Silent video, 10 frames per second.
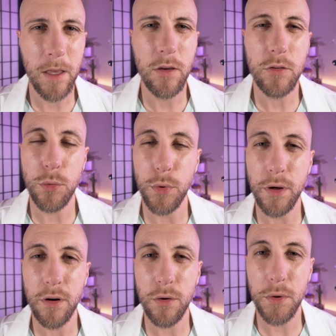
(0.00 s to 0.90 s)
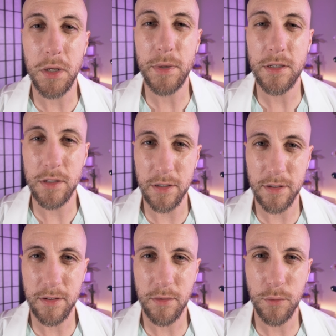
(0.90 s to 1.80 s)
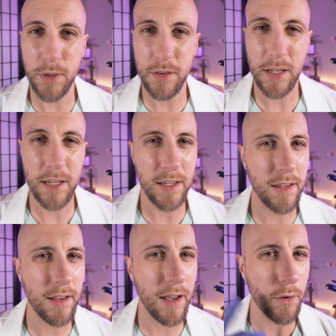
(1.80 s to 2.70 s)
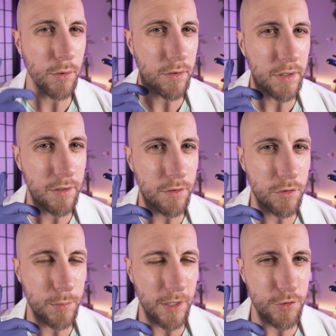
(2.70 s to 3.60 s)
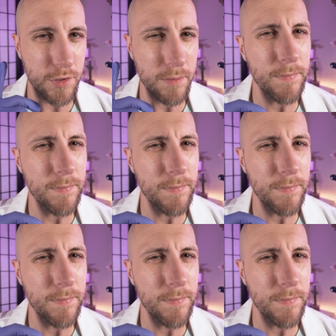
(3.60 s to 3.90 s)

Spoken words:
So we are going to begin with a outer ear inspection.